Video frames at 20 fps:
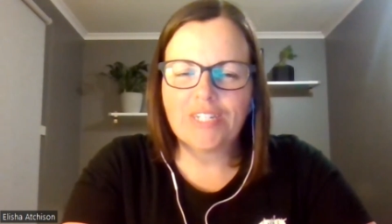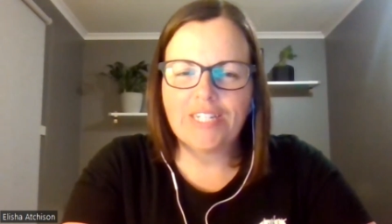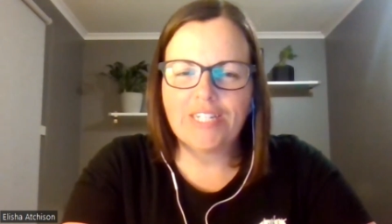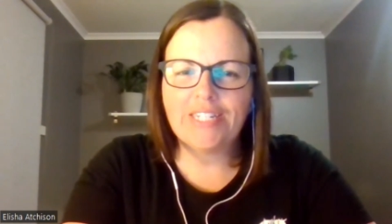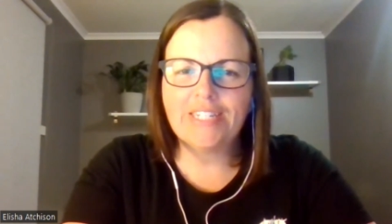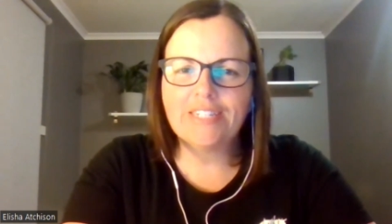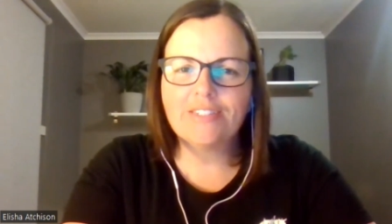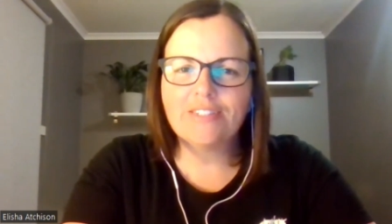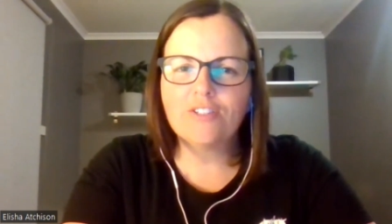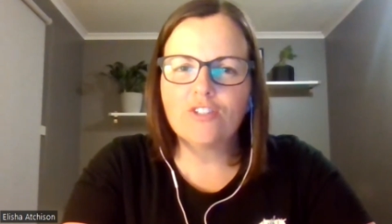
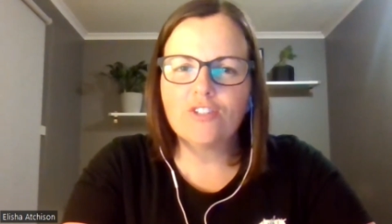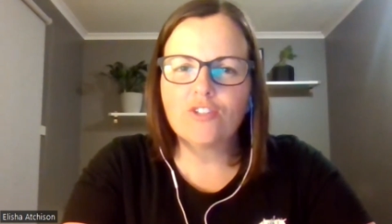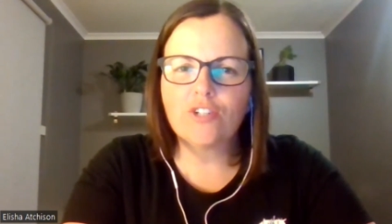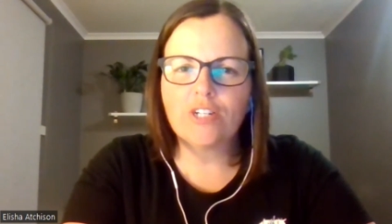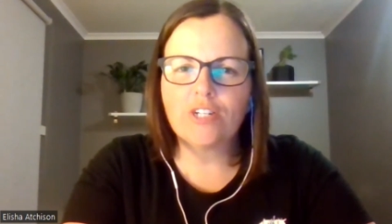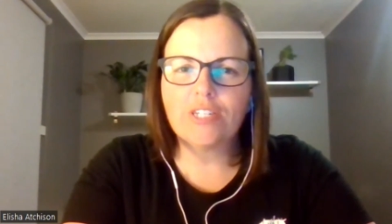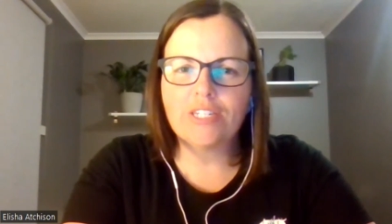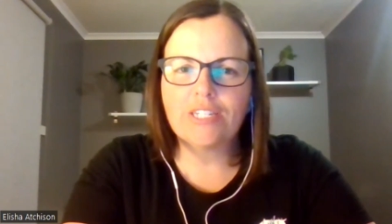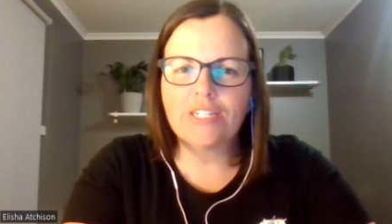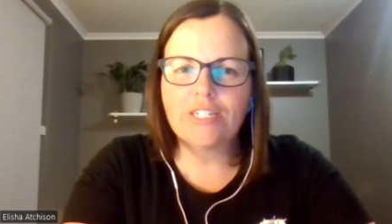an ex
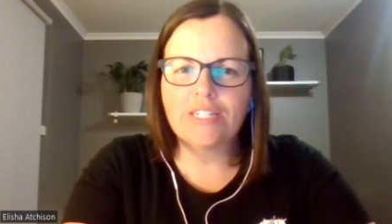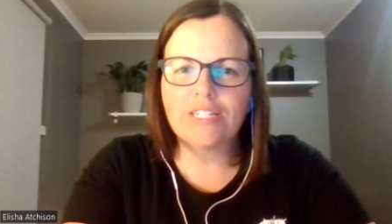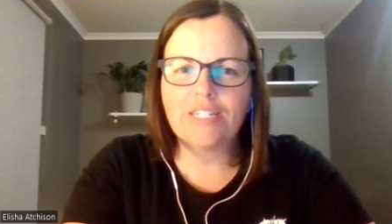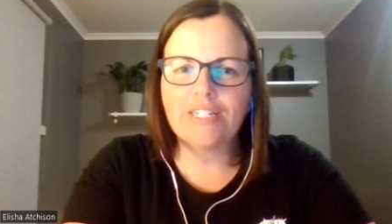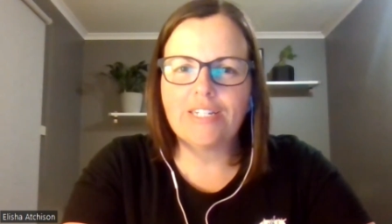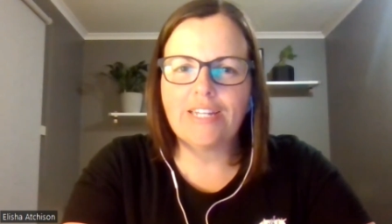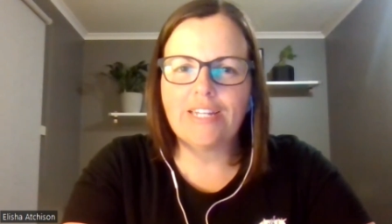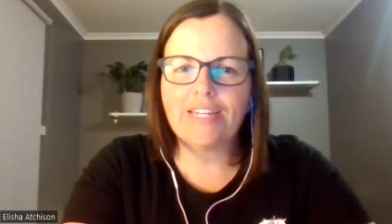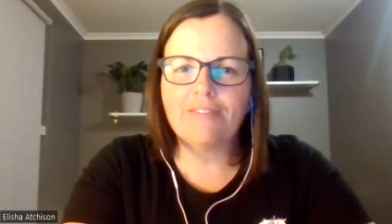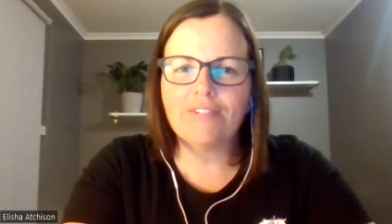Australian
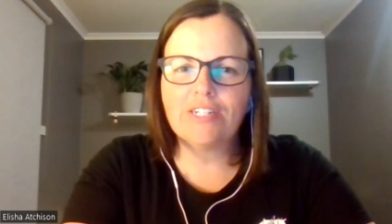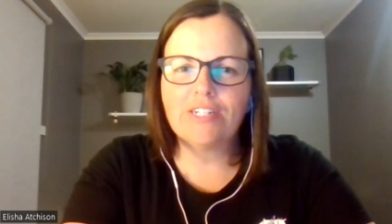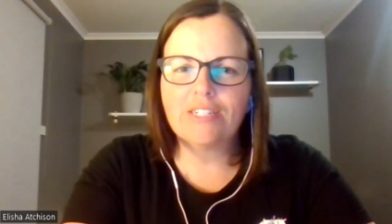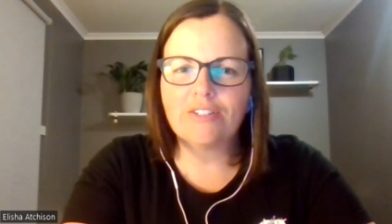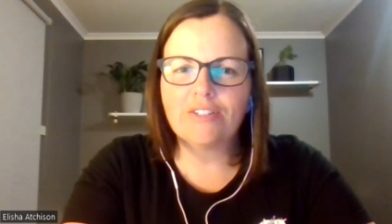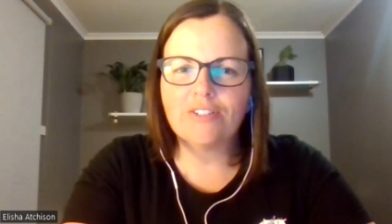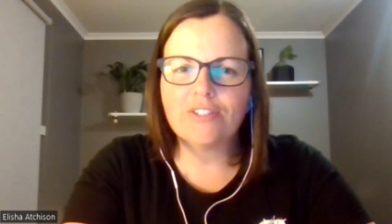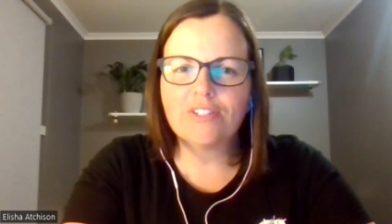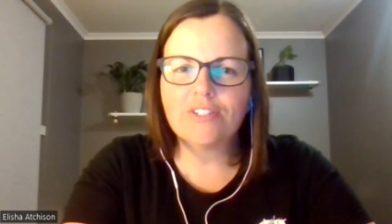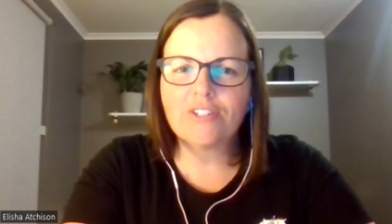Navy
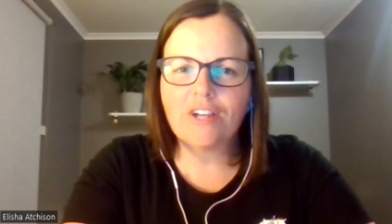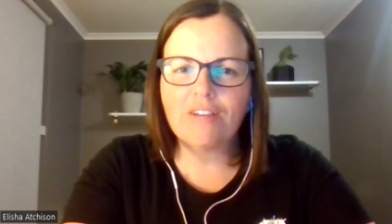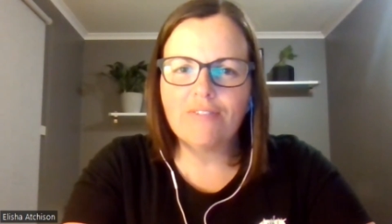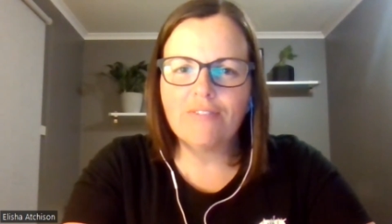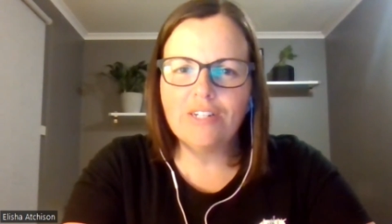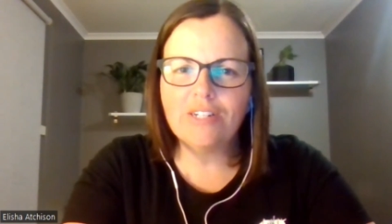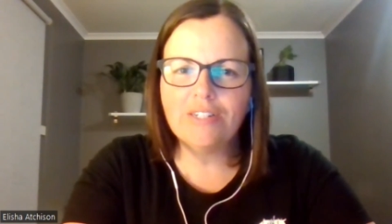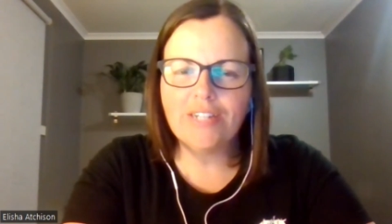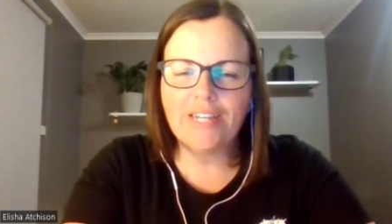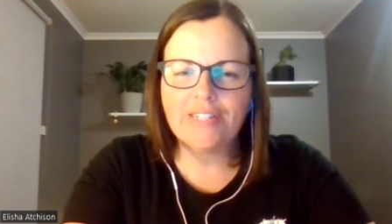clearance
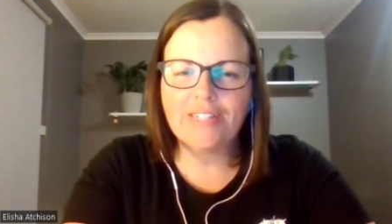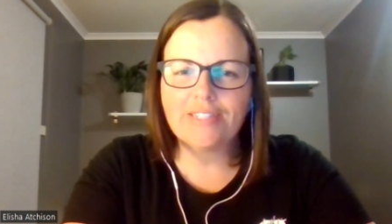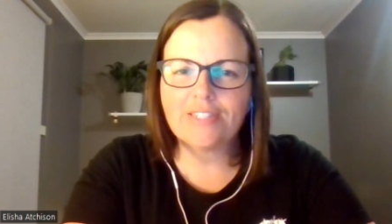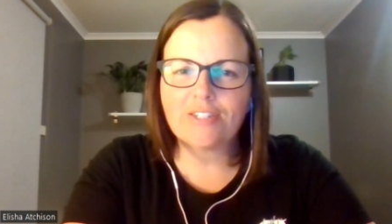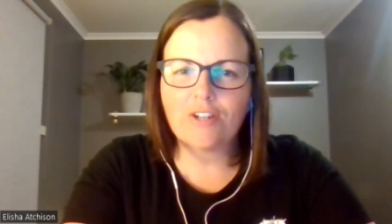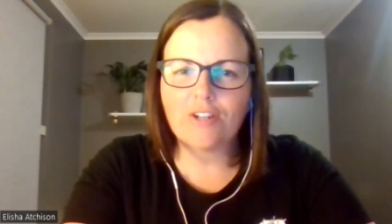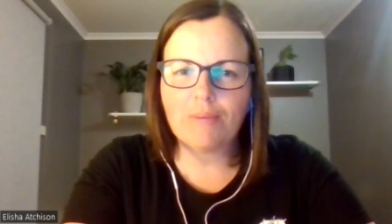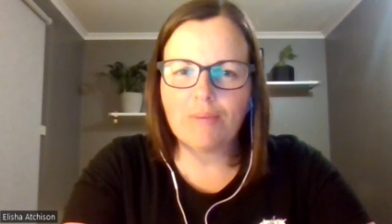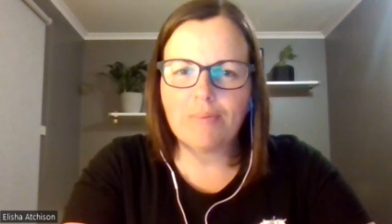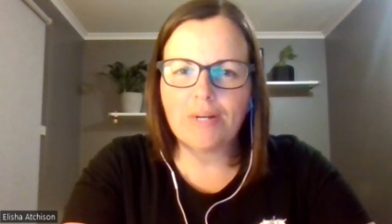diver and
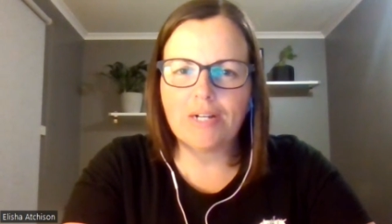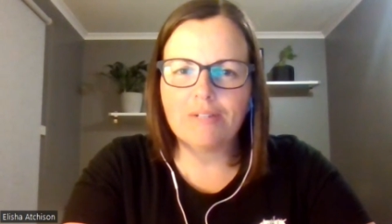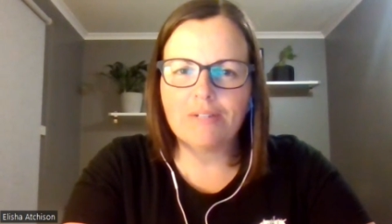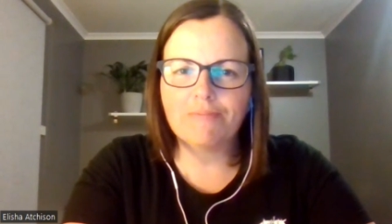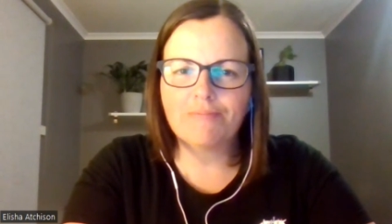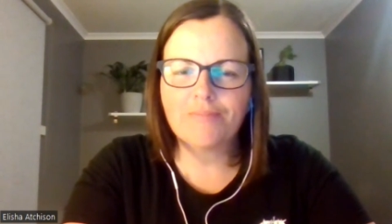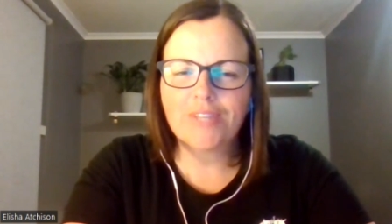sniper.